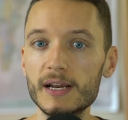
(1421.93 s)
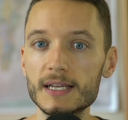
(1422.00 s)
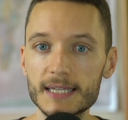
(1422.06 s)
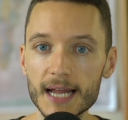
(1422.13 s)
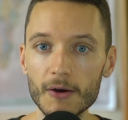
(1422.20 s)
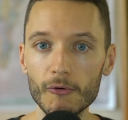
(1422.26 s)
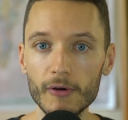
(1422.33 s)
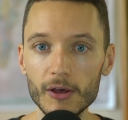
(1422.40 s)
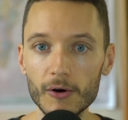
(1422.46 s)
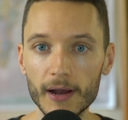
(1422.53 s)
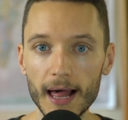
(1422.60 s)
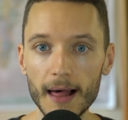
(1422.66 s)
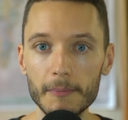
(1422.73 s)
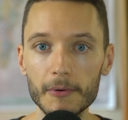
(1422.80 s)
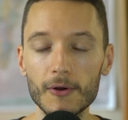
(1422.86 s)
It's not real
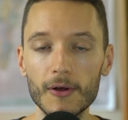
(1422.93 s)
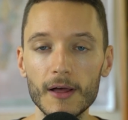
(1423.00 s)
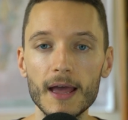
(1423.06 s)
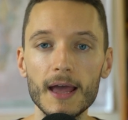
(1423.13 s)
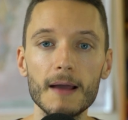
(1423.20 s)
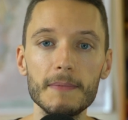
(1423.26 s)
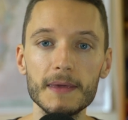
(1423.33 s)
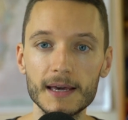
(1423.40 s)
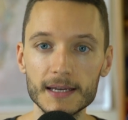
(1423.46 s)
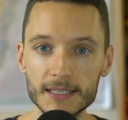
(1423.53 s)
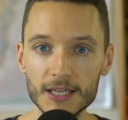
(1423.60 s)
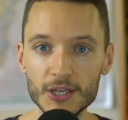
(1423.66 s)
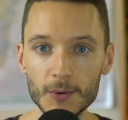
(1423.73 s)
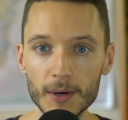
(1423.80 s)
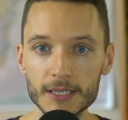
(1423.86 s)
capital because the
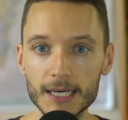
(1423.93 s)
U.S.